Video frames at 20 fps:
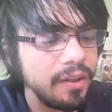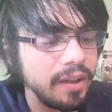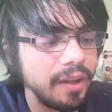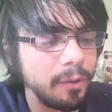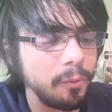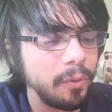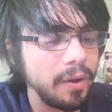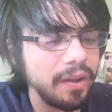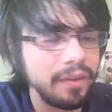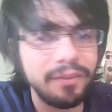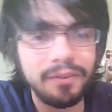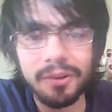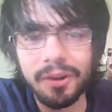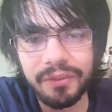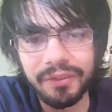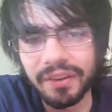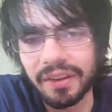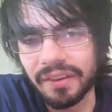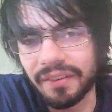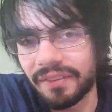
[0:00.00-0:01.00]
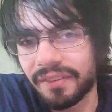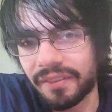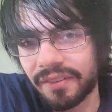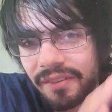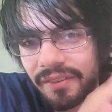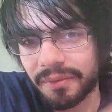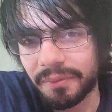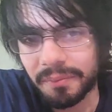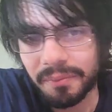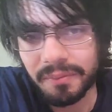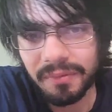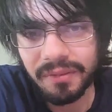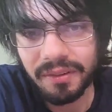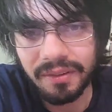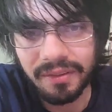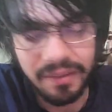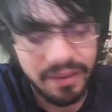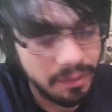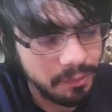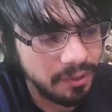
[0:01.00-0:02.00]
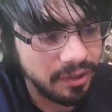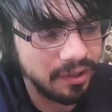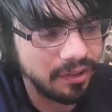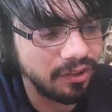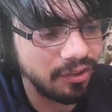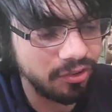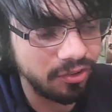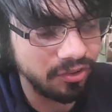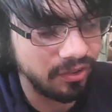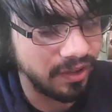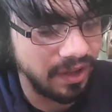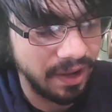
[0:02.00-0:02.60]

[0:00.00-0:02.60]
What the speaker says: and when I saw this limited edition,